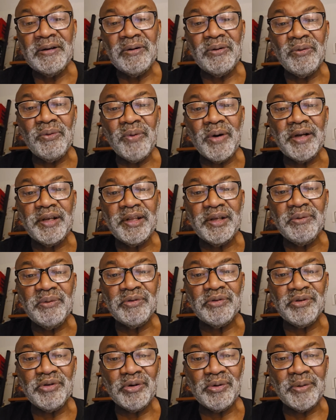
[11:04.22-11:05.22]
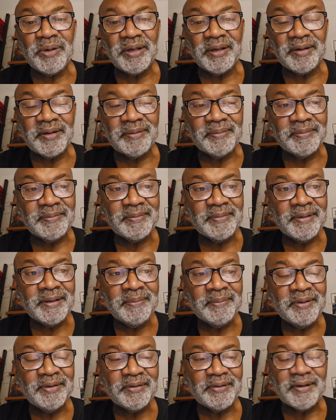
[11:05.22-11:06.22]
what he was doing.
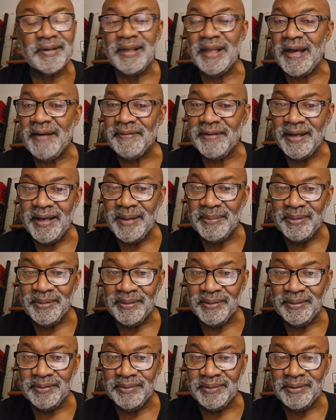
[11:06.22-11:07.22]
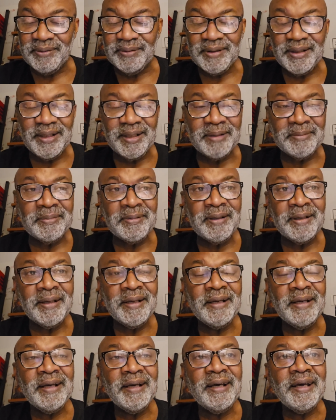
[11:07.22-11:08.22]
Mr. Clyde Campbell, his real name.
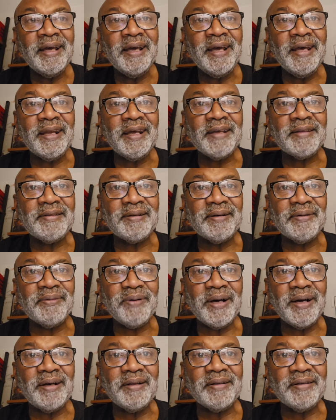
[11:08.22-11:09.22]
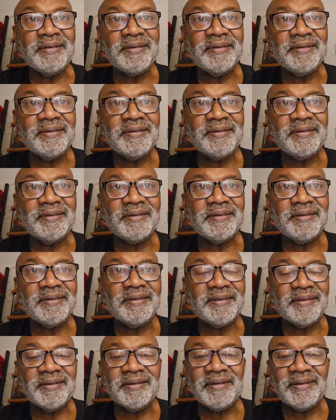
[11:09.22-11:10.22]
And I thought, wow,
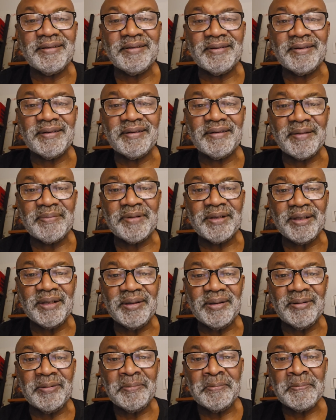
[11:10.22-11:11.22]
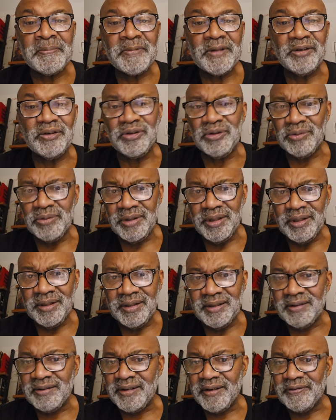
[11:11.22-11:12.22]
there's something here that's
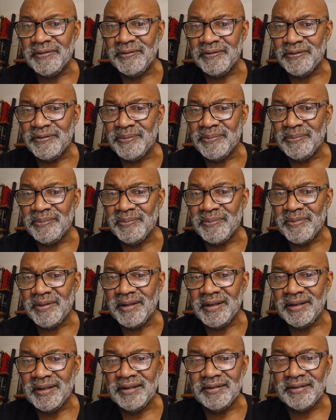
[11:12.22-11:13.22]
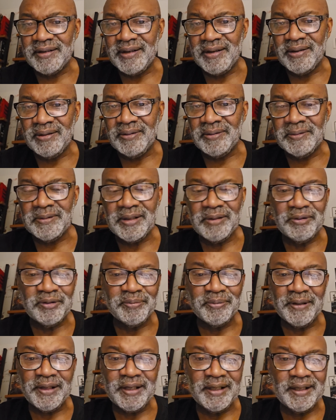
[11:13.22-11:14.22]
unique, that's different from the disco that
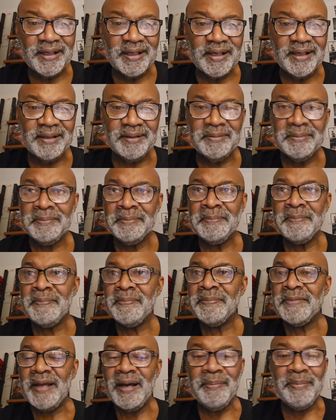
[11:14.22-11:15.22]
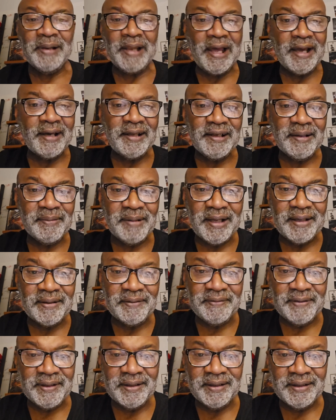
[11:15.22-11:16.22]
was playing at a black club like
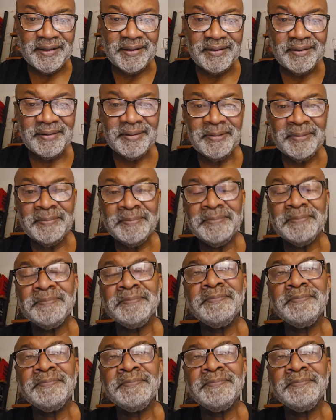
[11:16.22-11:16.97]
Leviticus,